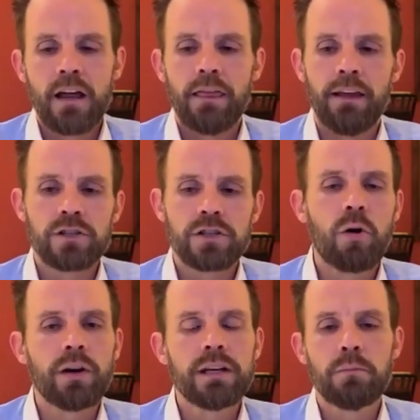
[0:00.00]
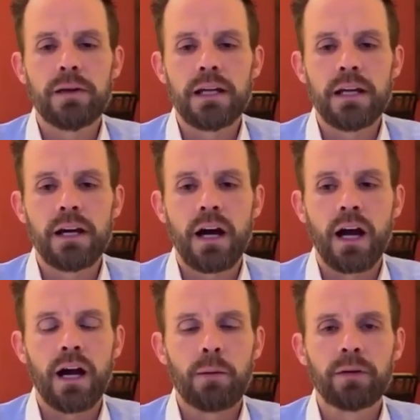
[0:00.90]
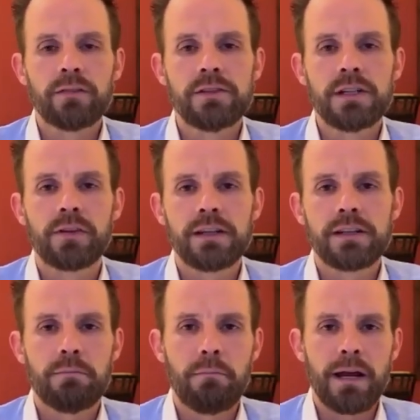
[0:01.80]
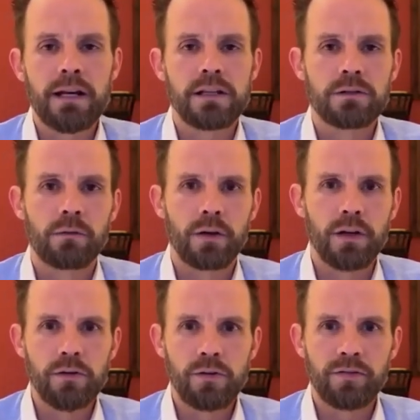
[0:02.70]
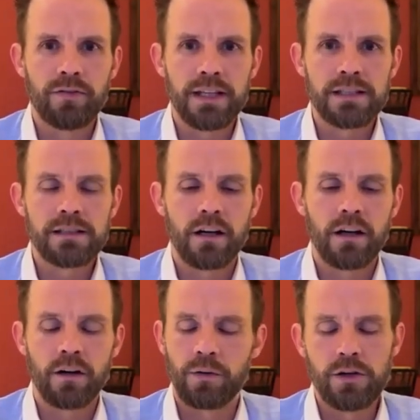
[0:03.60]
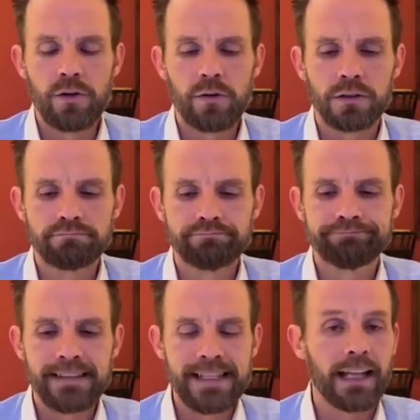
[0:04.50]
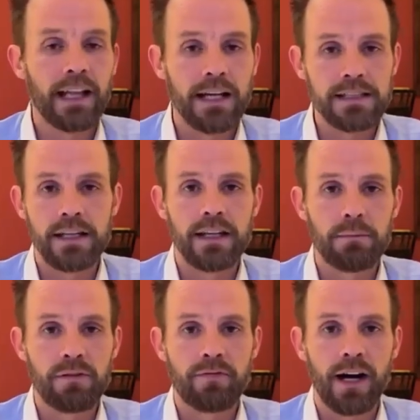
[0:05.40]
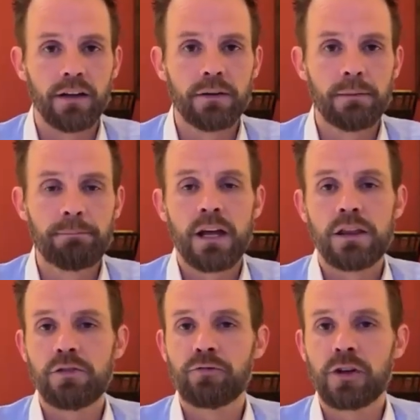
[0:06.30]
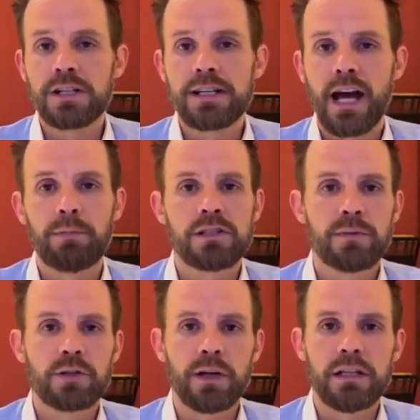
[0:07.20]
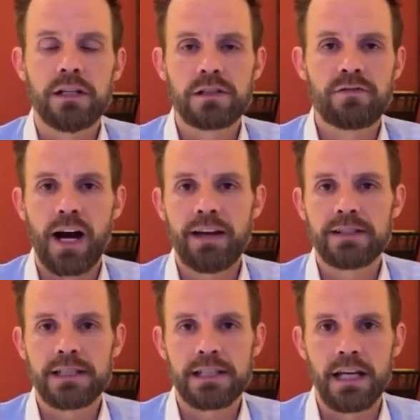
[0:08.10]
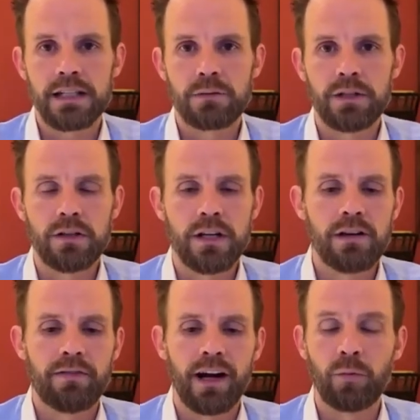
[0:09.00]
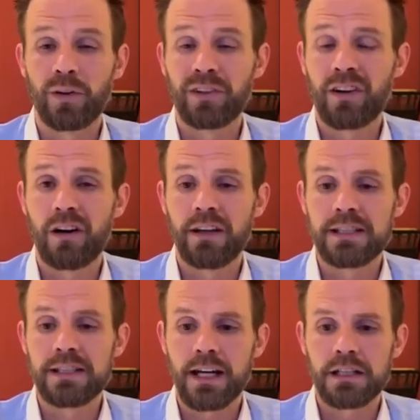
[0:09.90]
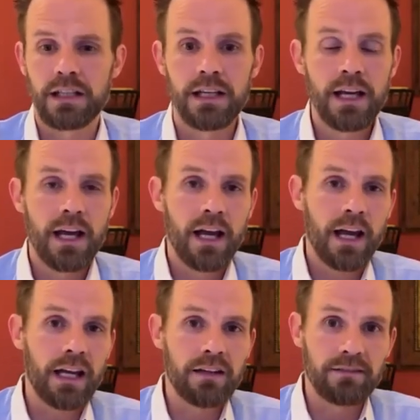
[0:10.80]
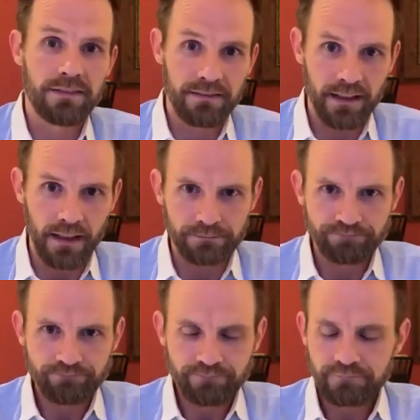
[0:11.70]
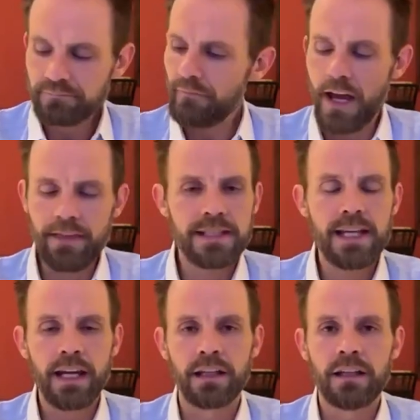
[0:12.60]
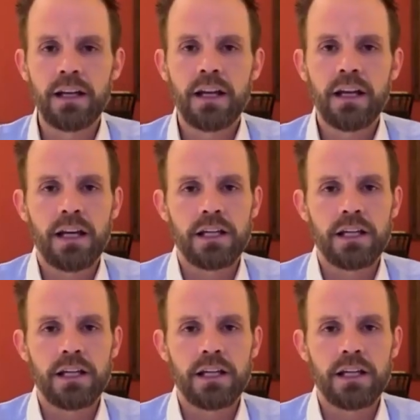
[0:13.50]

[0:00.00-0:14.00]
there's going to be a couple of different maintenance or renewal fees or renewal deadlines that need to be filed. The first happens between years 5 and 6 when you need to file what's called a section 8 and 15. And the second is